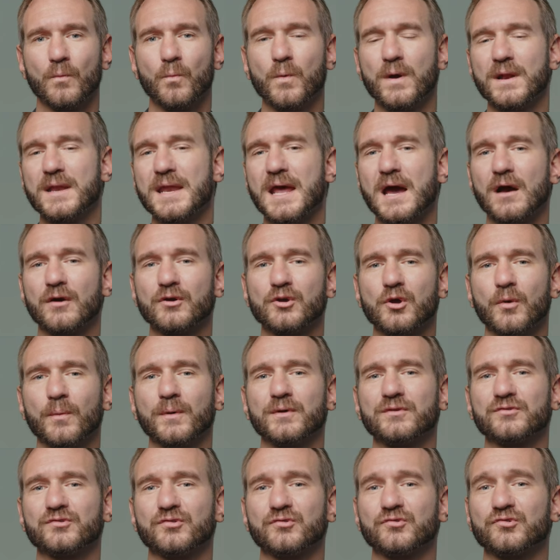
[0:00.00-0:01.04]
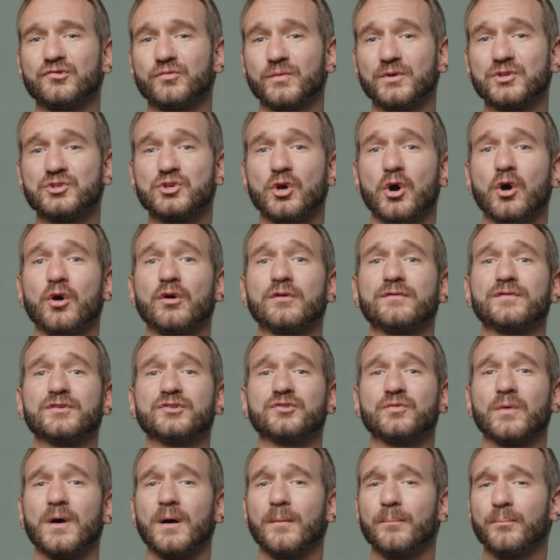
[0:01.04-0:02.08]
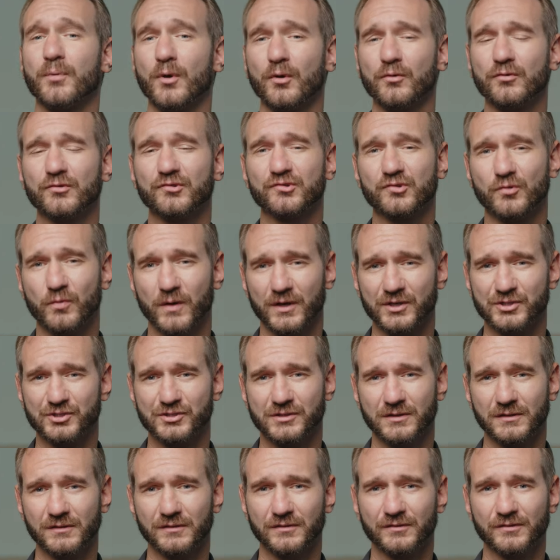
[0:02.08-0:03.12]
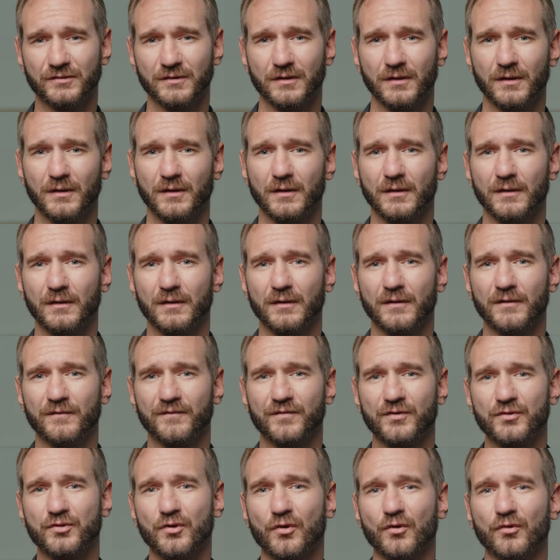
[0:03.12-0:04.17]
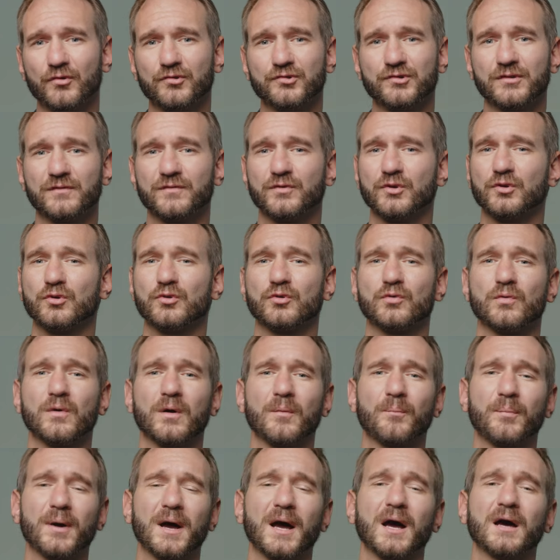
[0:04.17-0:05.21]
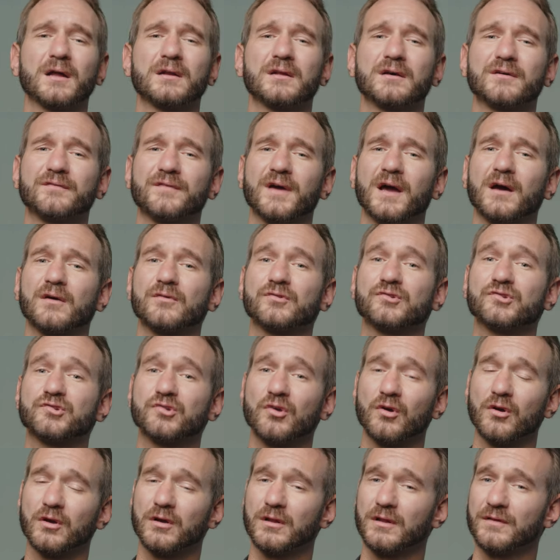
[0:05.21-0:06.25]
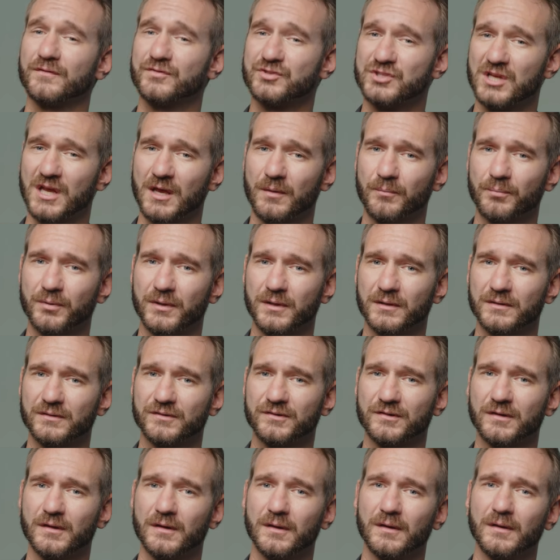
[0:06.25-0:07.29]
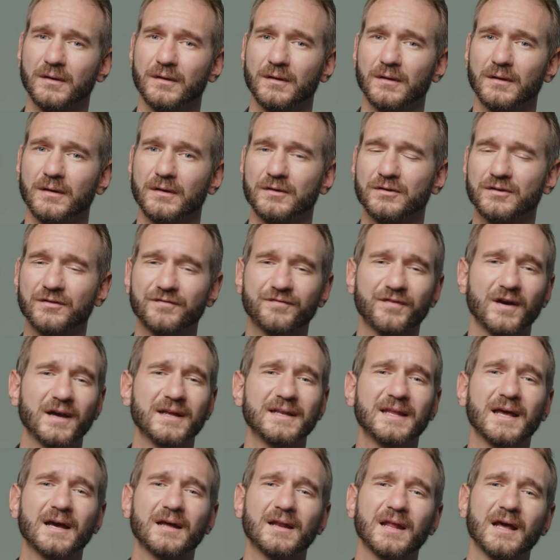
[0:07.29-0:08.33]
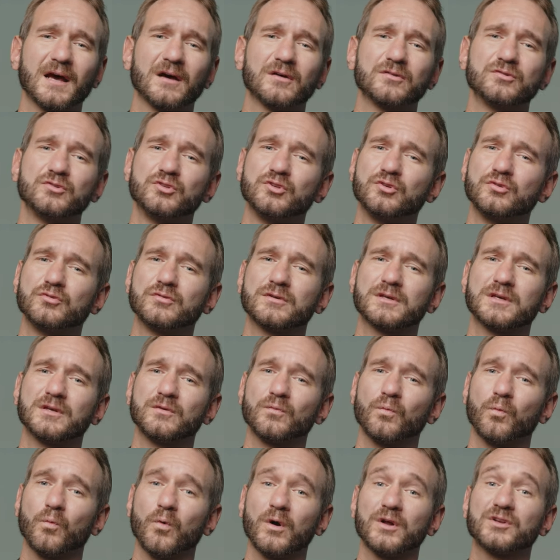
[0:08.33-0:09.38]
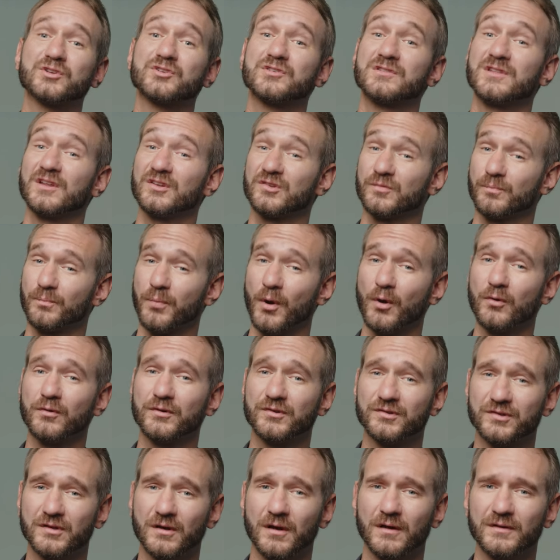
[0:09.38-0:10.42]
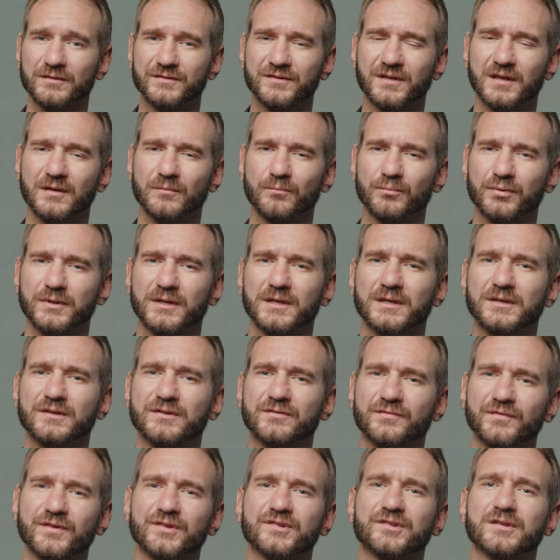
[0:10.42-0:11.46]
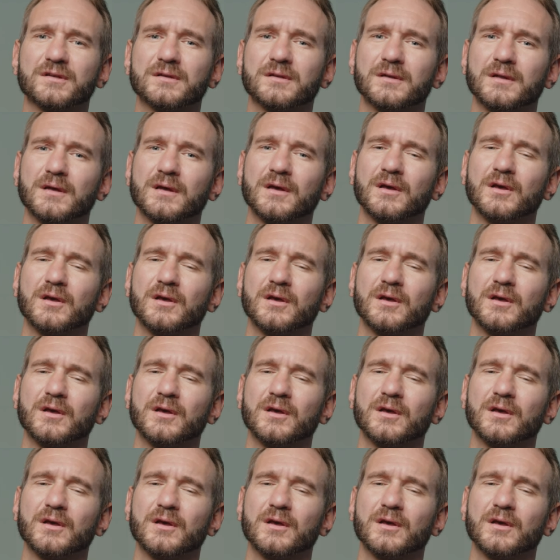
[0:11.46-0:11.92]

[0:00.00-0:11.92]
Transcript: We're now going to switch over to our bonus questions for those of you who are part of our Circle of Champions. To find out how you can watch this bonus content, please visit